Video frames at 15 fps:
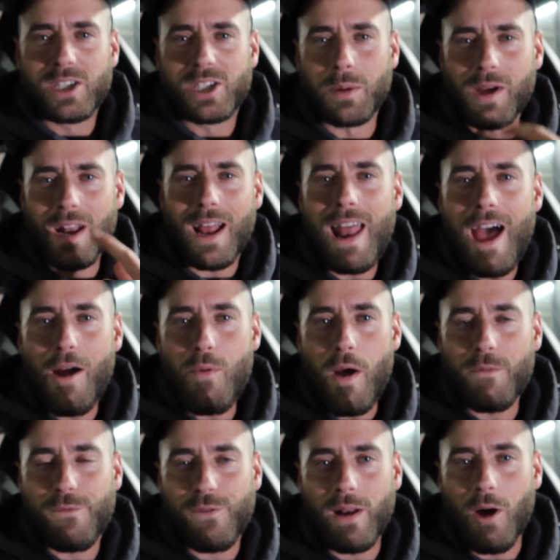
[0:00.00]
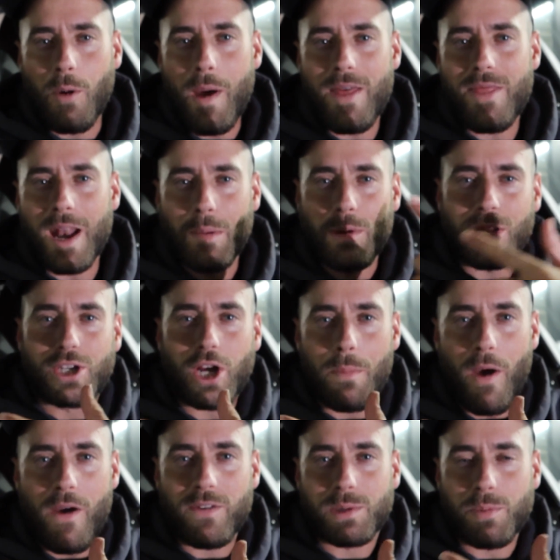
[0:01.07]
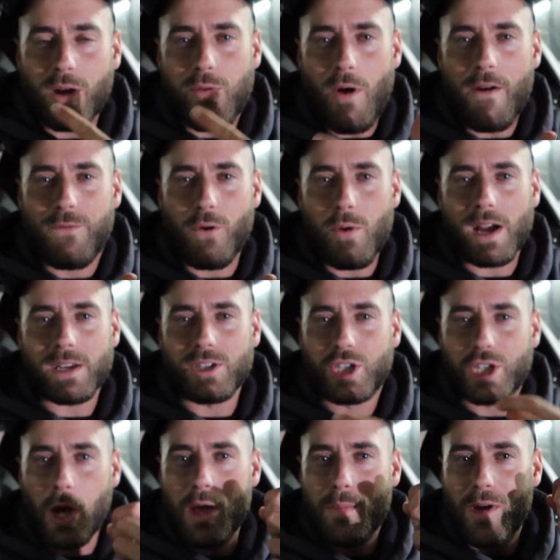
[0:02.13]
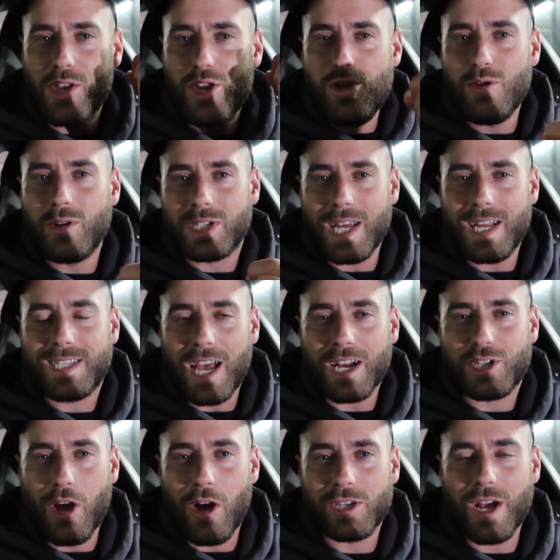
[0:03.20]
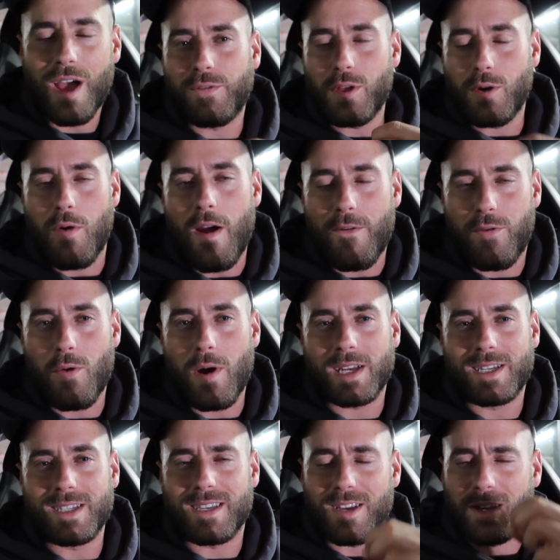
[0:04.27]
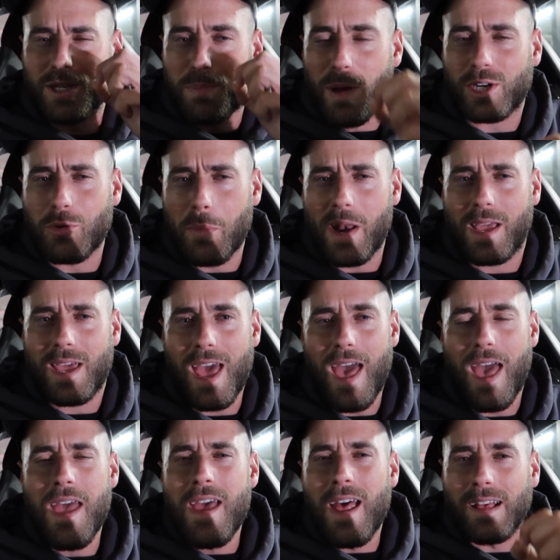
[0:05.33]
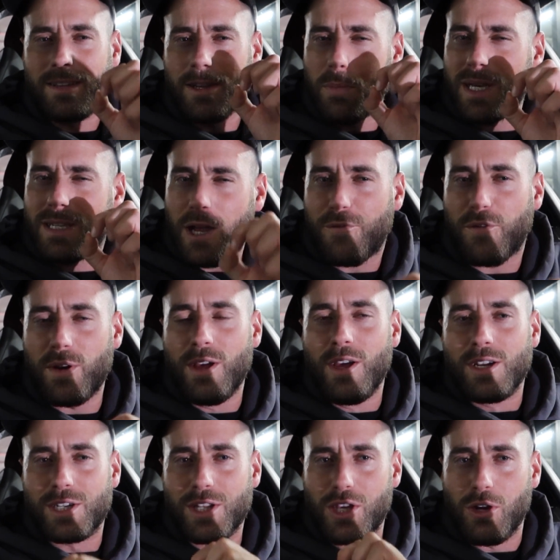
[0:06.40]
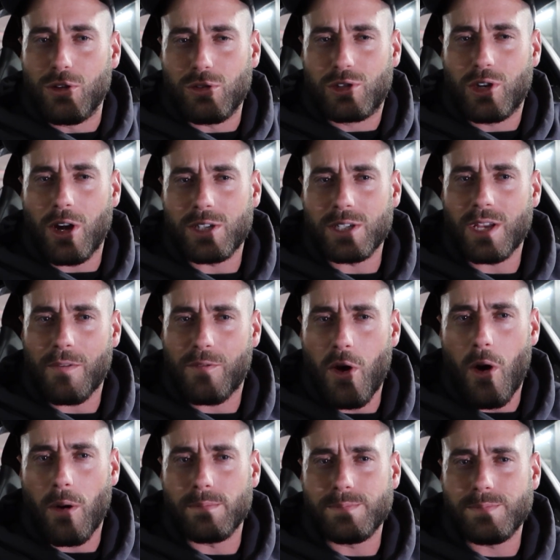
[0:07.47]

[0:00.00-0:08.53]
So I'm going to let her run for a little bit, then I'm going to jump over to my Carrera 4S and show you my new C-Tech charger for the Carrera 4S, because it's a special bit of kit and it's a little bit different to the usual chargers I've got.